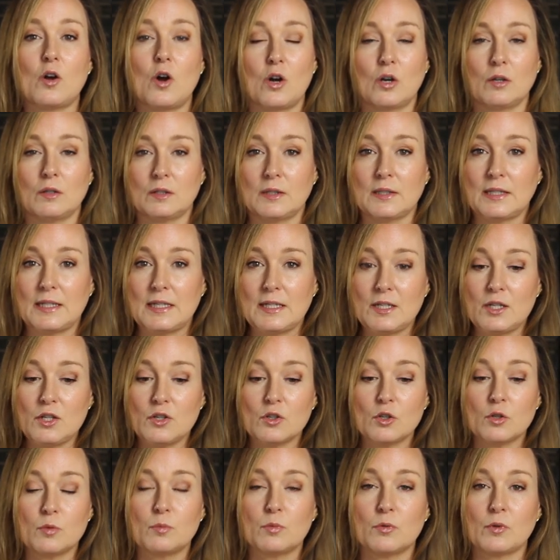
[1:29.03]
are
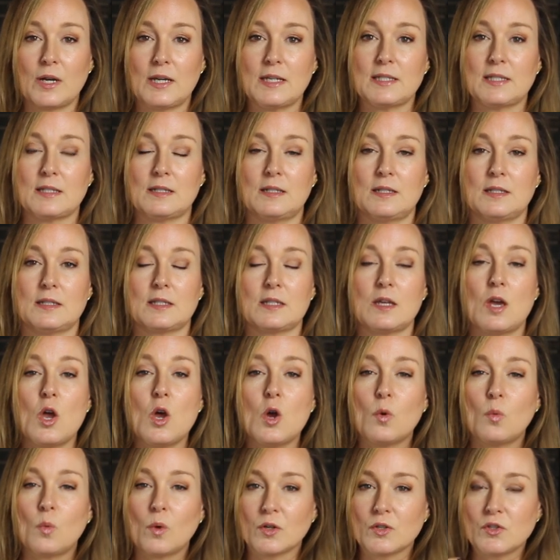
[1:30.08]
linear bracelets
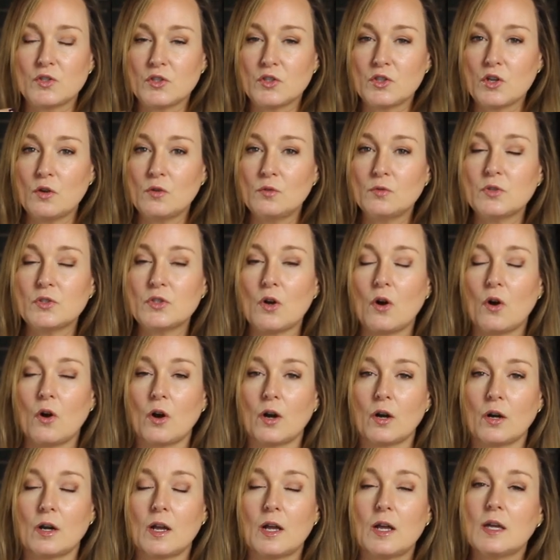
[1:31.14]
where stones
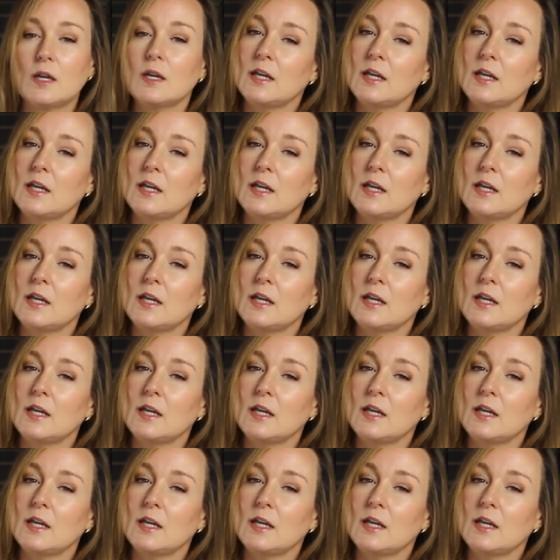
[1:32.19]
are